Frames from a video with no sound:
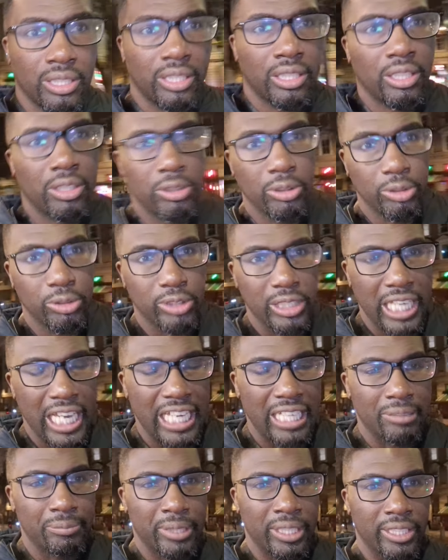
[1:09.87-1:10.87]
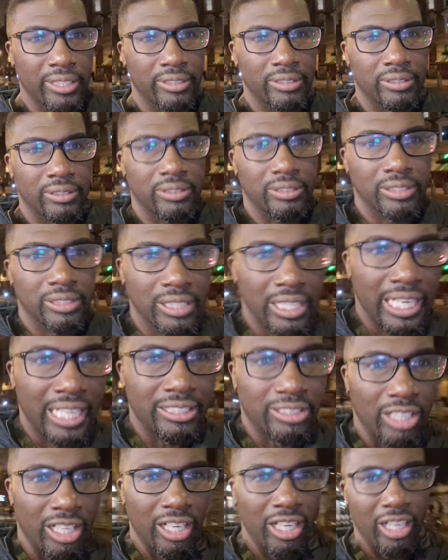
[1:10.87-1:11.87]
who's came in as
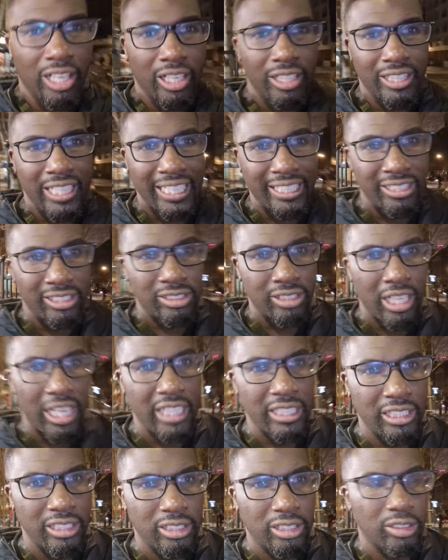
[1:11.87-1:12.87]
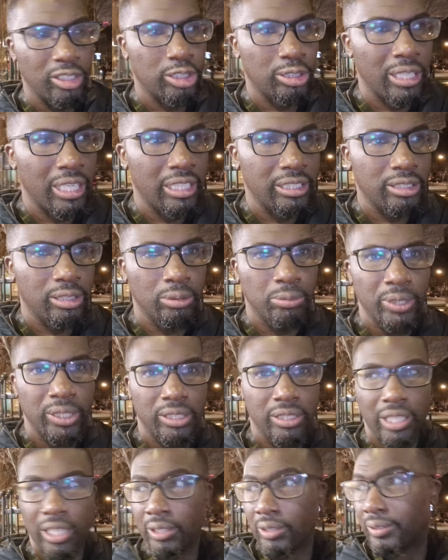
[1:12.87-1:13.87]
our late signings of the transfer
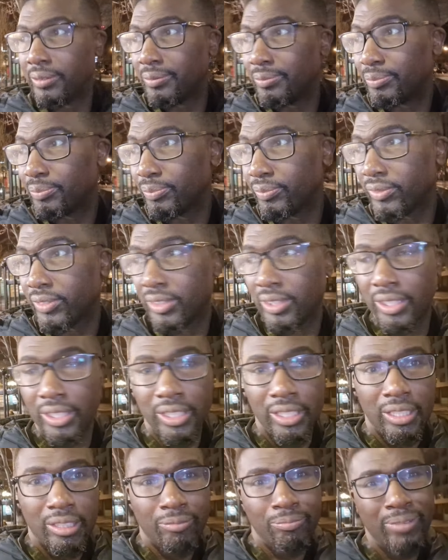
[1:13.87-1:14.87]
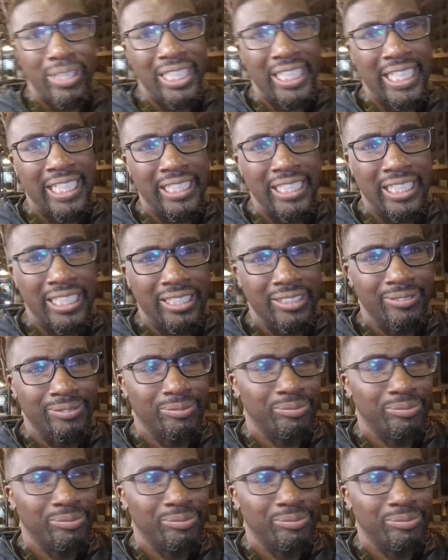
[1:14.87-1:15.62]
window, making it